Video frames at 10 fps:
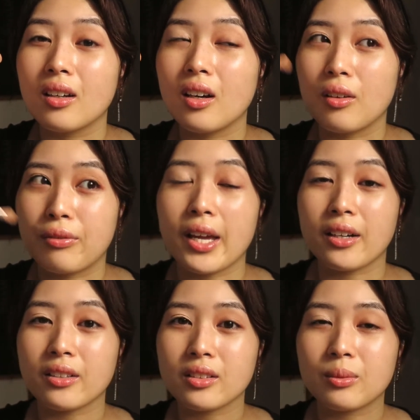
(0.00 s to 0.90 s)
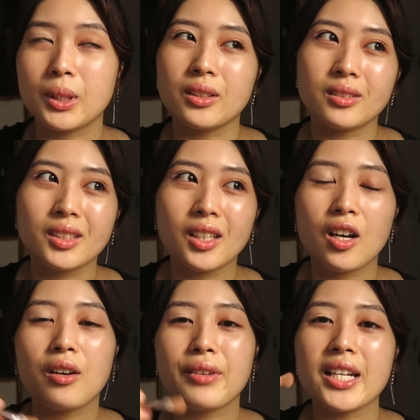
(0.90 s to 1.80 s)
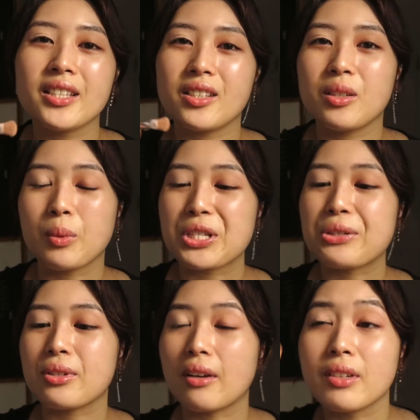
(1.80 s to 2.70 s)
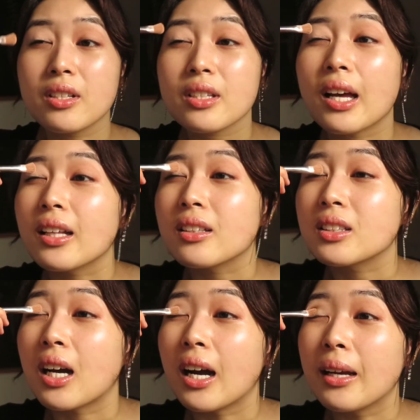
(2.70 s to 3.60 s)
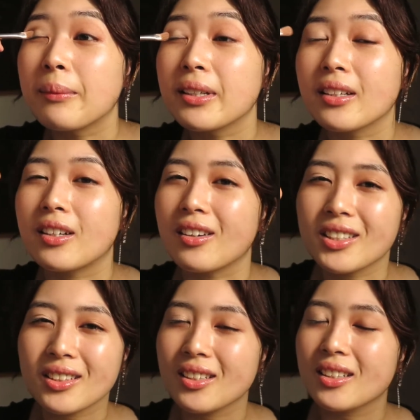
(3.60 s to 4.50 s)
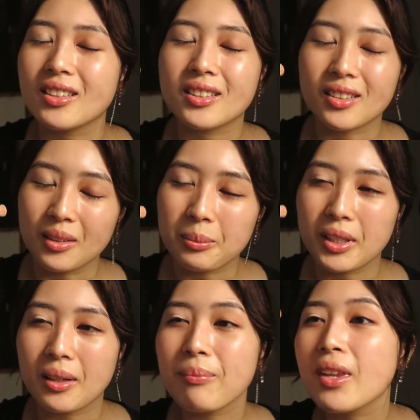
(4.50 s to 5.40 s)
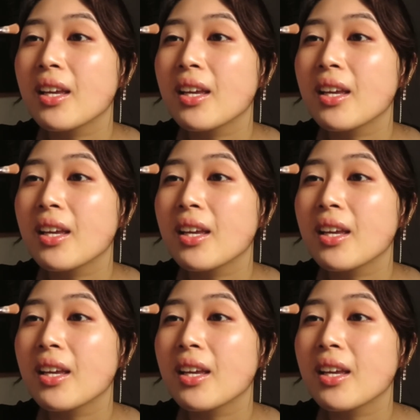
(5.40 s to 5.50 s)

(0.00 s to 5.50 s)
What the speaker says: of theirs, well, of NCT 127's at the time, and like honestly it's still a bop.